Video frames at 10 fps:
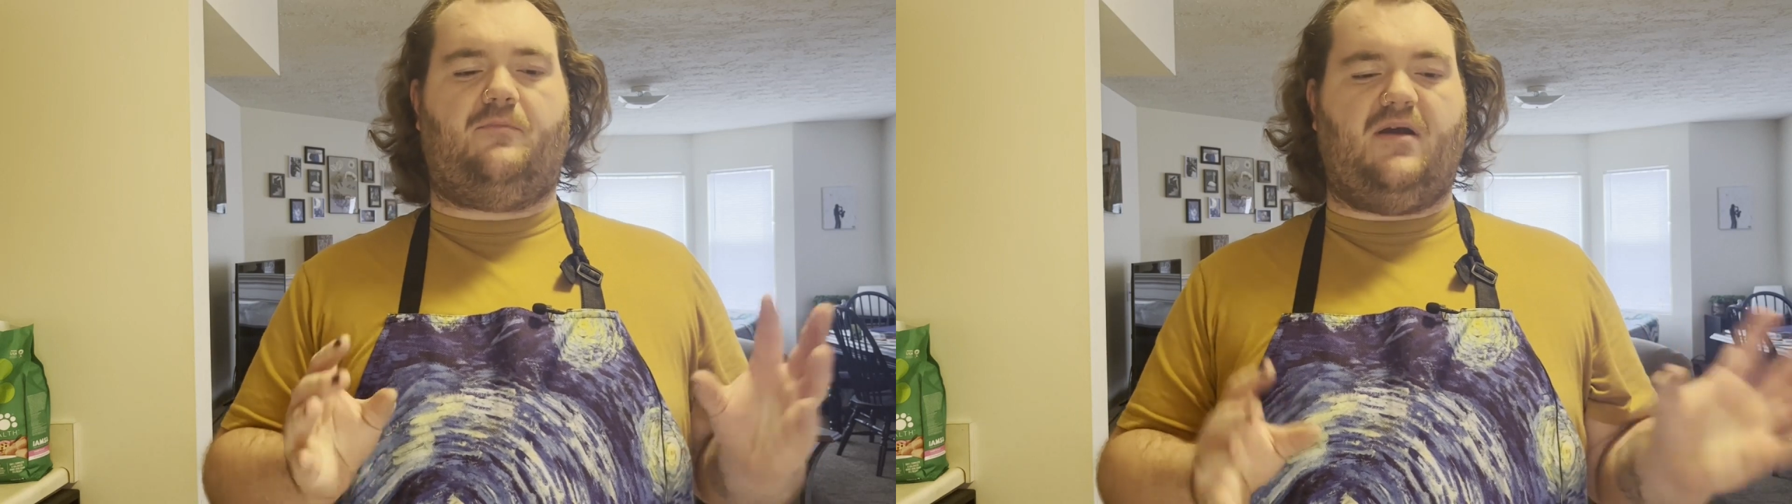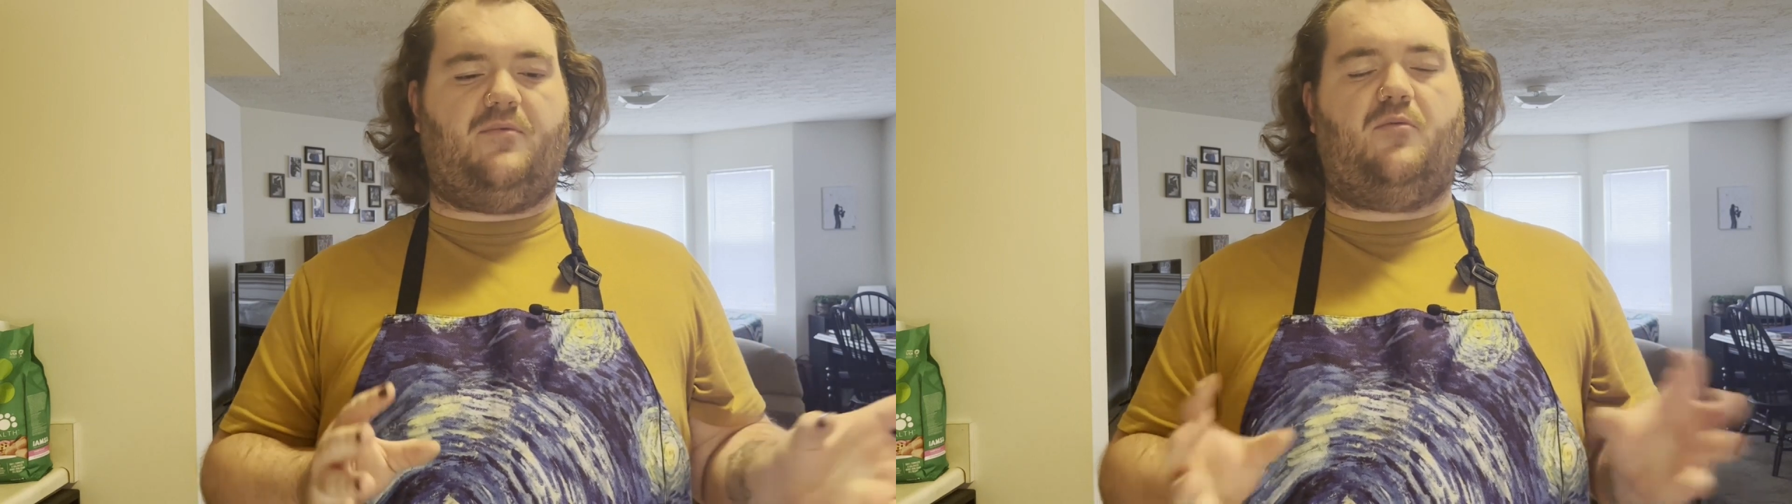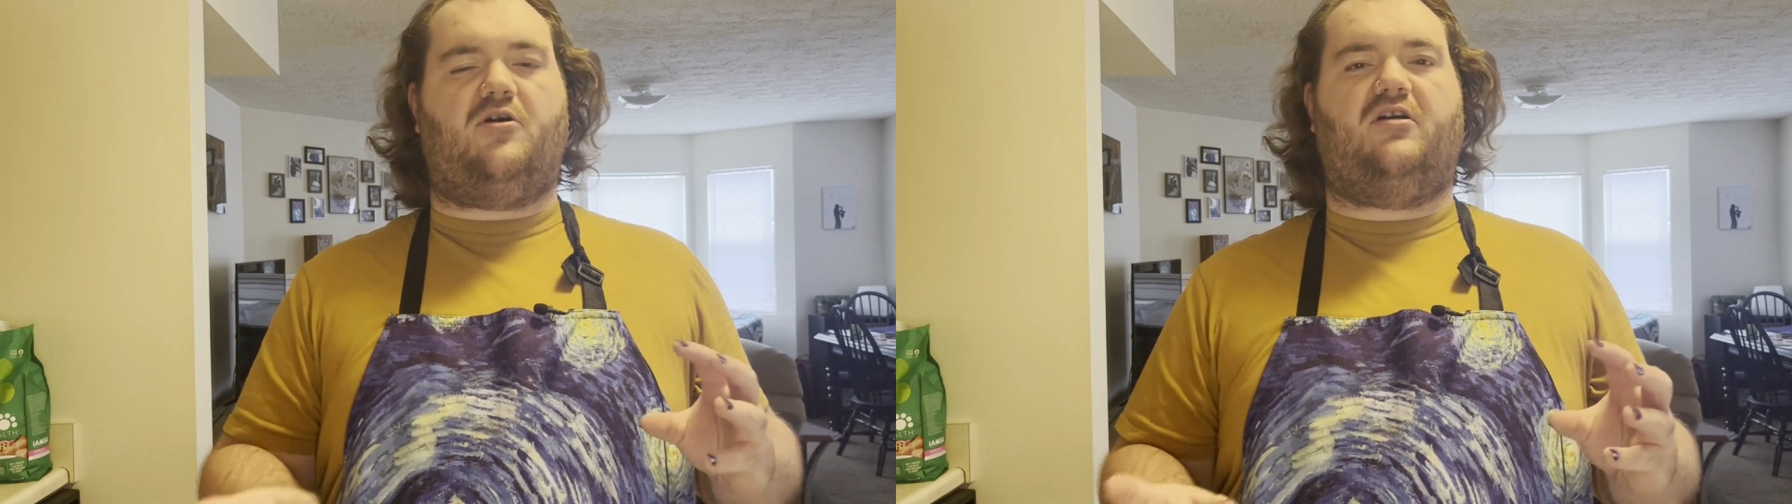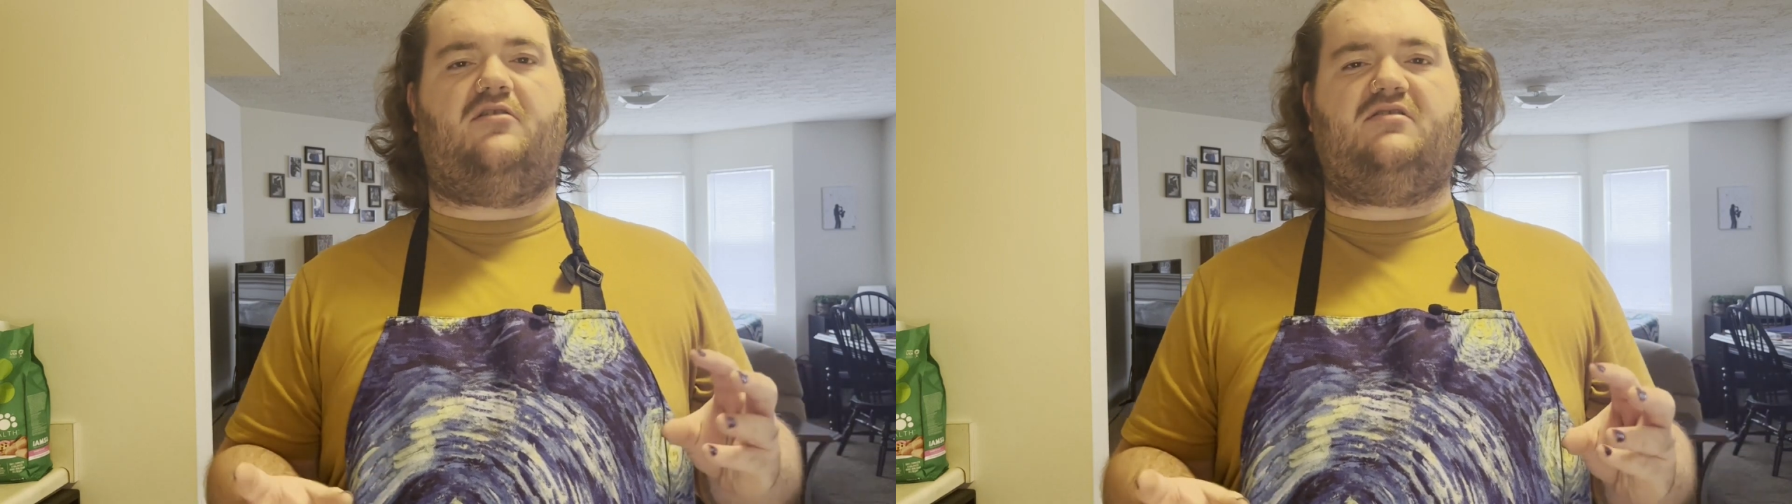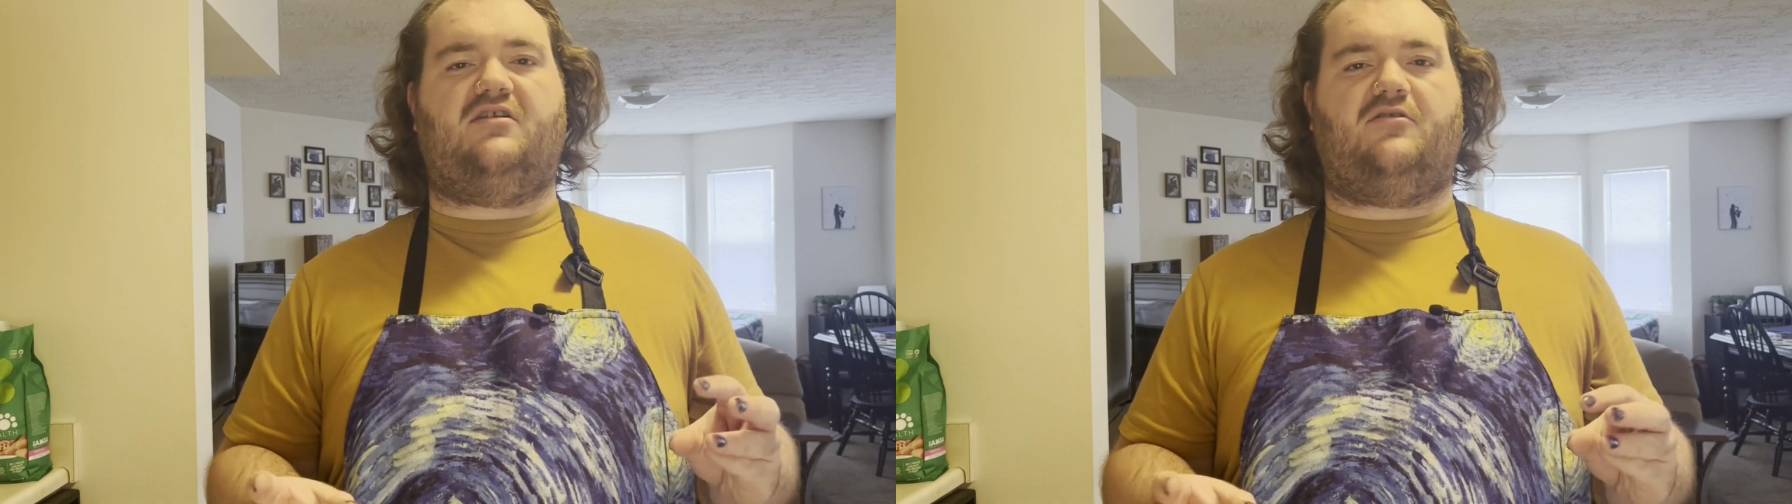Paper Mario
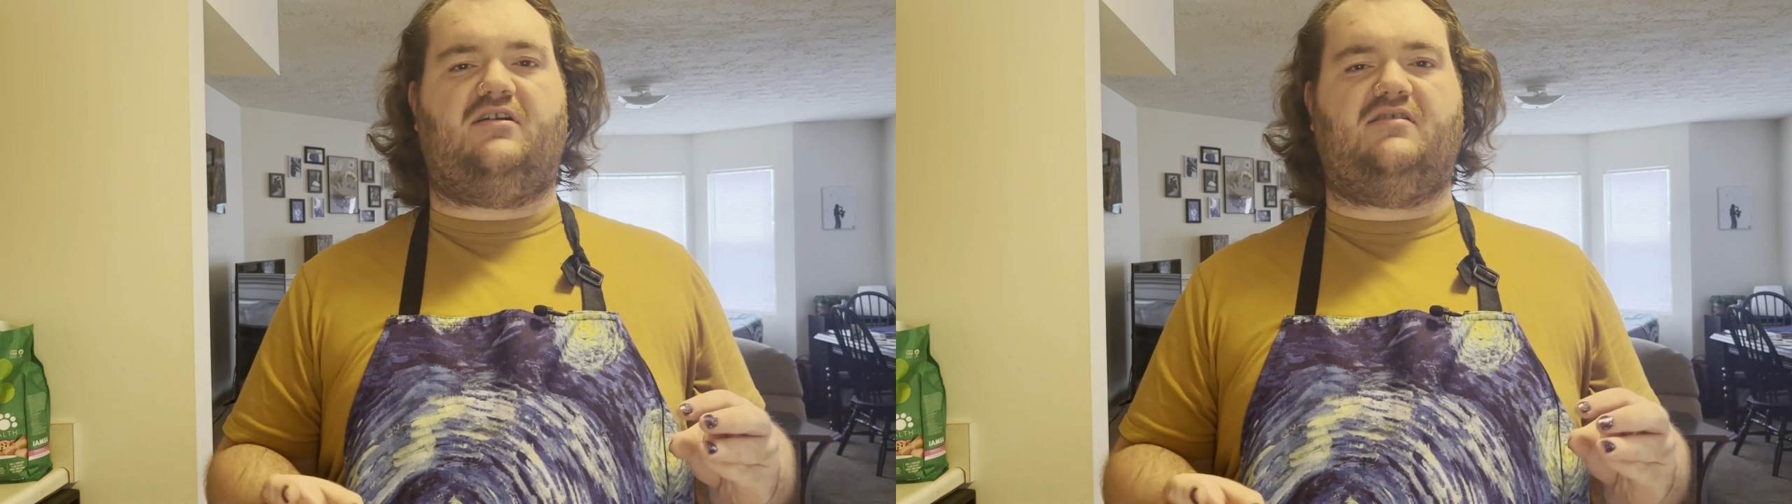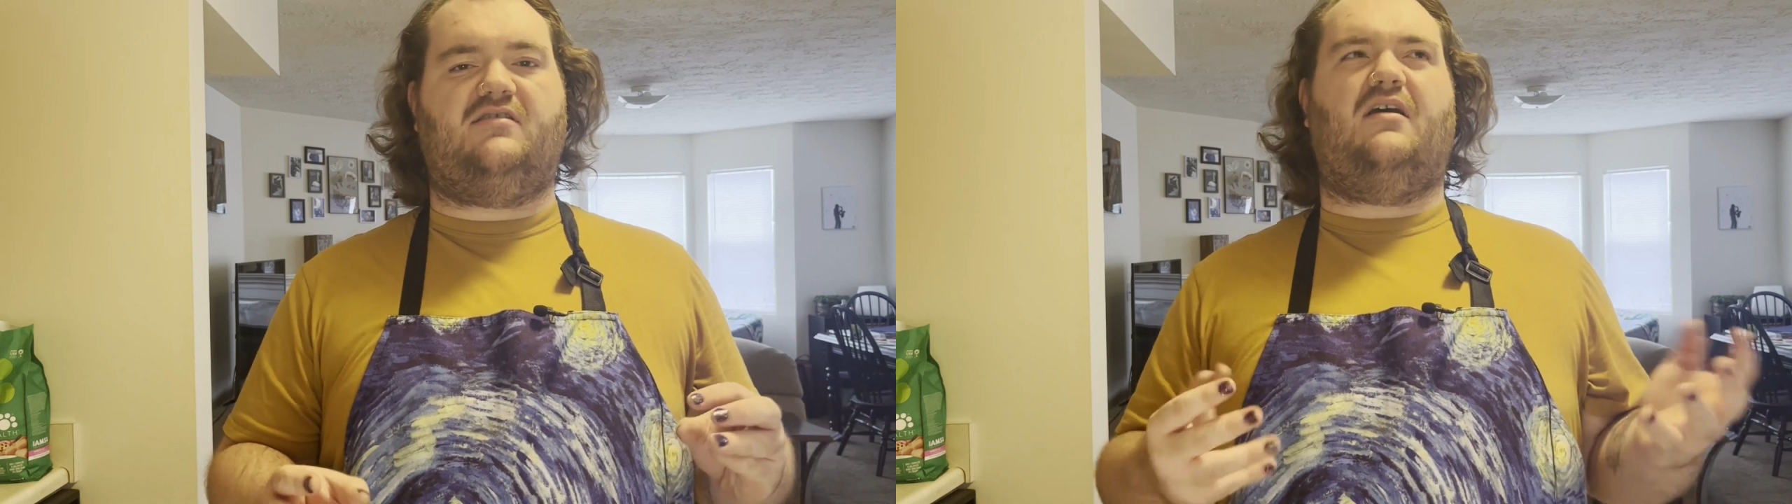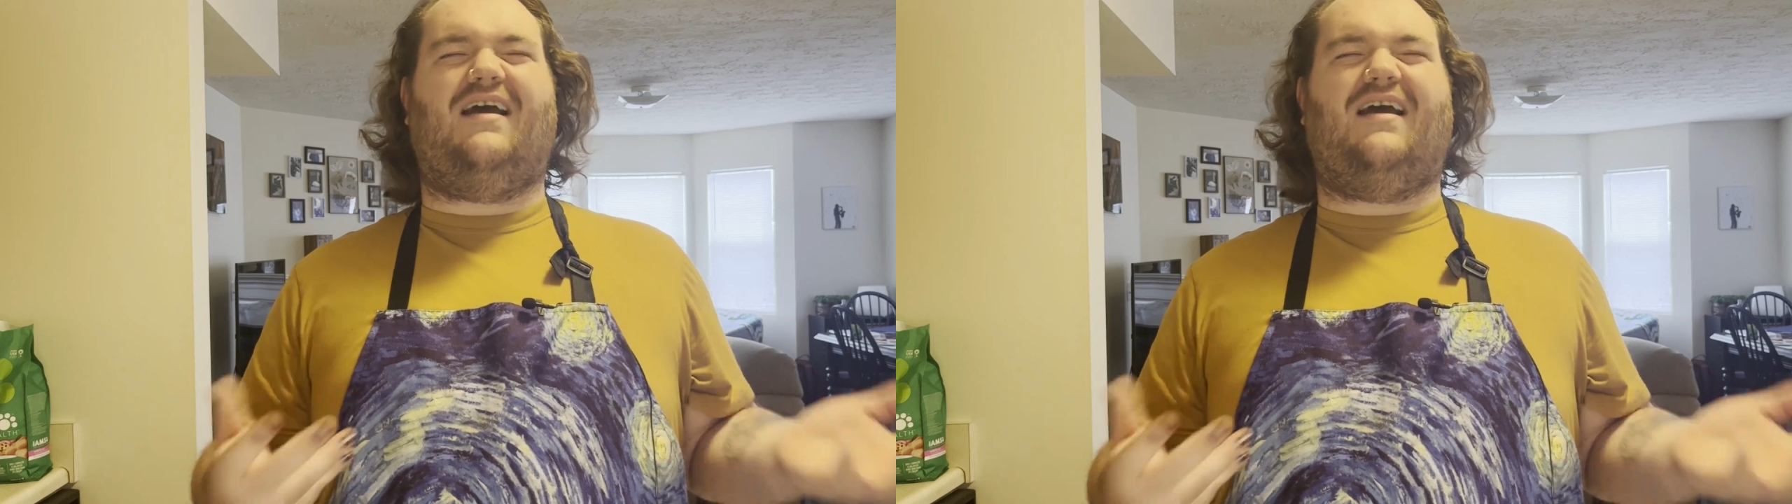series.